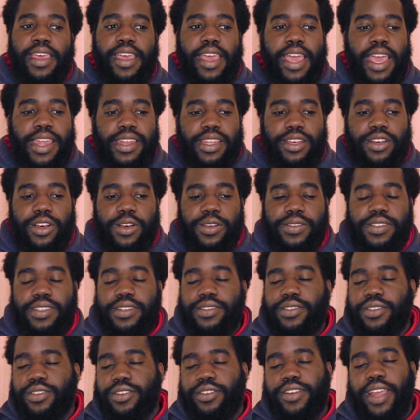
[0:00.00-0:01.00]
and it goes
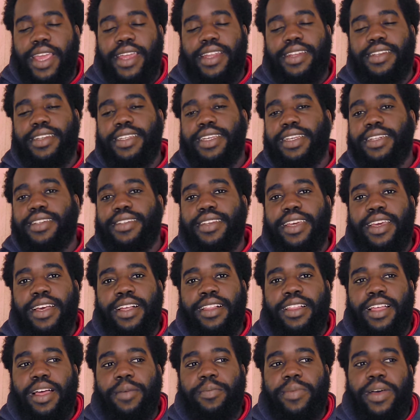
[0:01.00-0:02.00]
into great
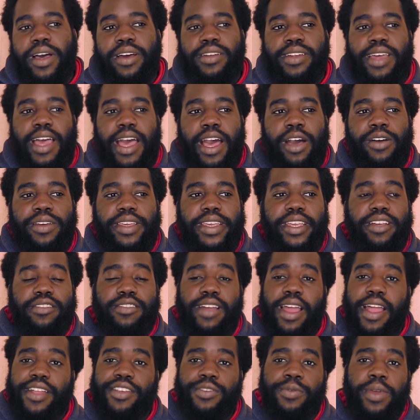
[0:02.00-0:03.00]
detail about how he
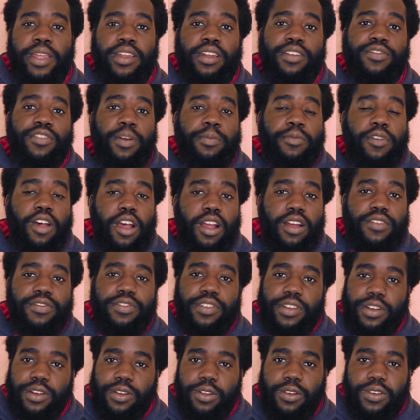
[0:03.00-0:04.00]
graduated from
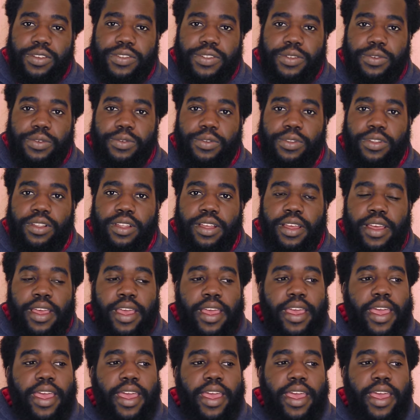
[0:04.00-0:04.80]
Harvard Law School